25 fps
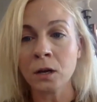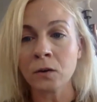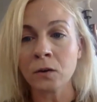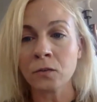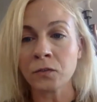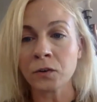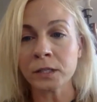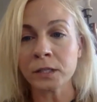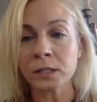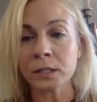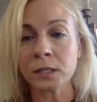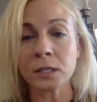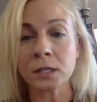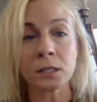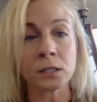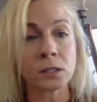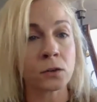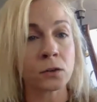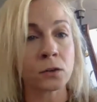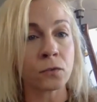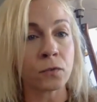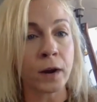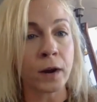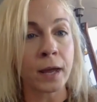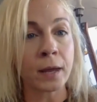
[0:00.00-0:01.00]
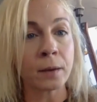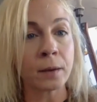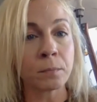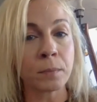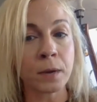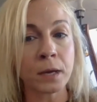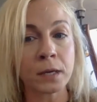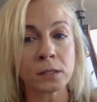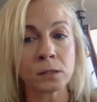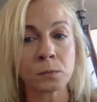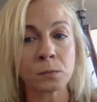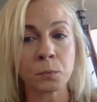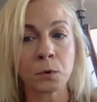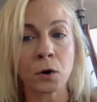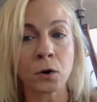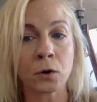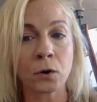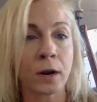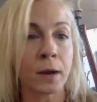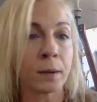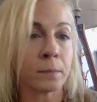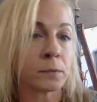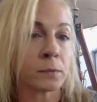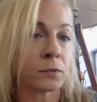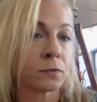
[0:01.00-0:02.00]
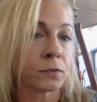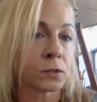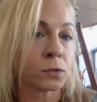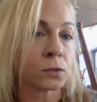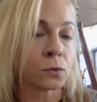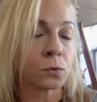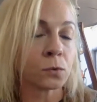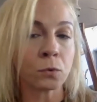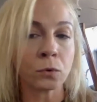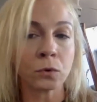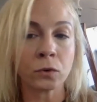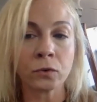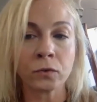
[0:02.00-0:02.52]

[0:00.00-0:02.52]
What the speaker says: For instance, grant-based programs for school